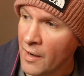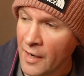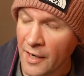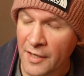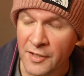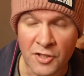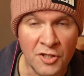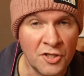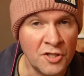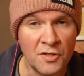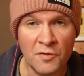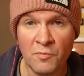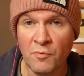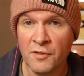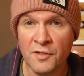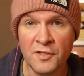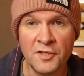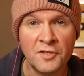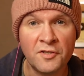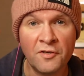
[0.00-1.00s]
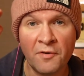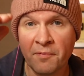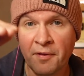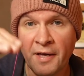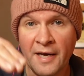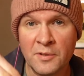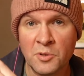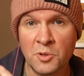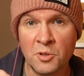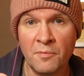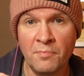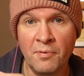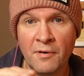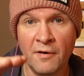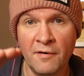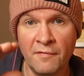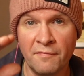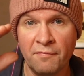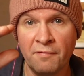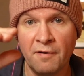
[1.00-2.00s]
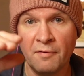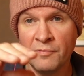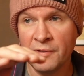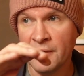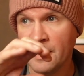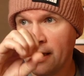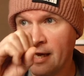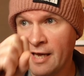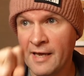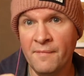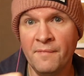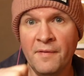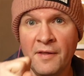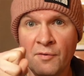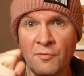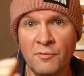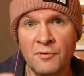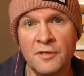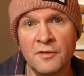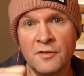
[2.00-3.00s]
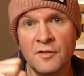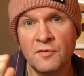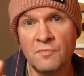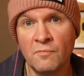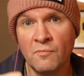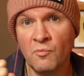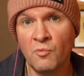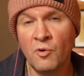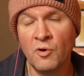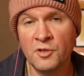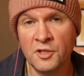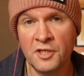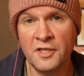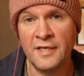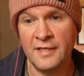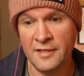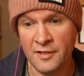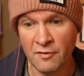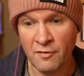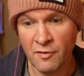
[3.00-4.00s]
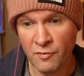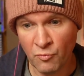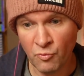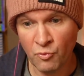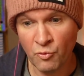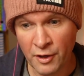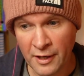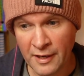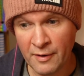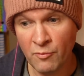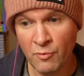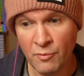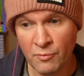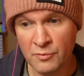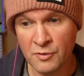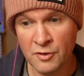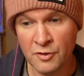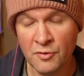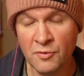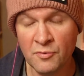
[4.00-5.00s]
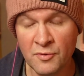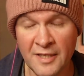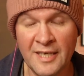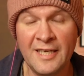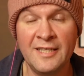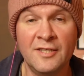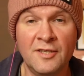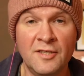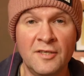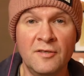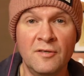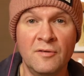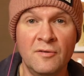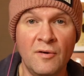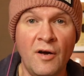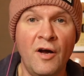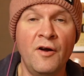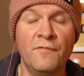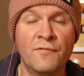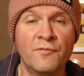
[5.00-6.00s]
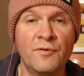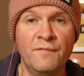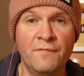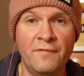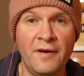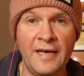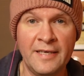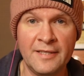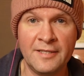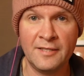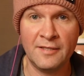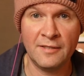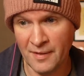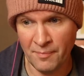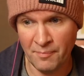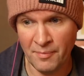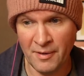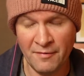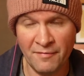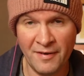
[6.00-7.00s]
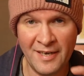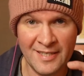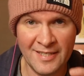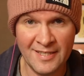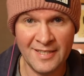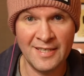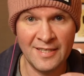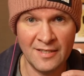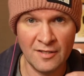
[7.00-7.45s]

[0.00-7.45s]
I just want to stop that drop off. I want to keep the audience watching, so I really do tend to overinvest a bit of editing